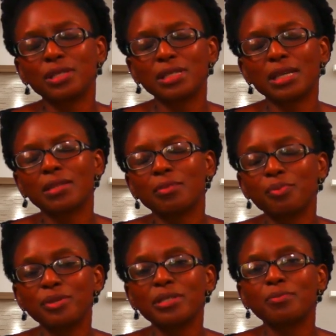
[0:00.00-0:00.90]
take the
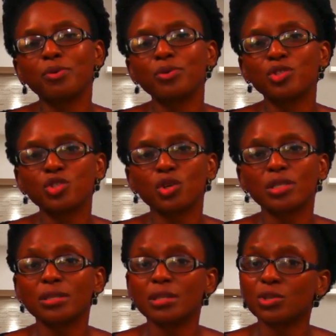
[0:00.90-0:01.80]
principles
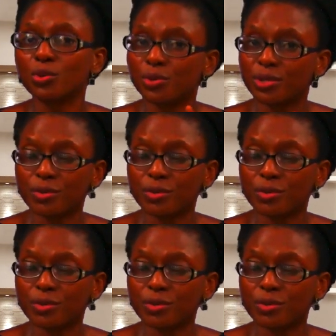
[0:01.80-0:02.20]
taught in the school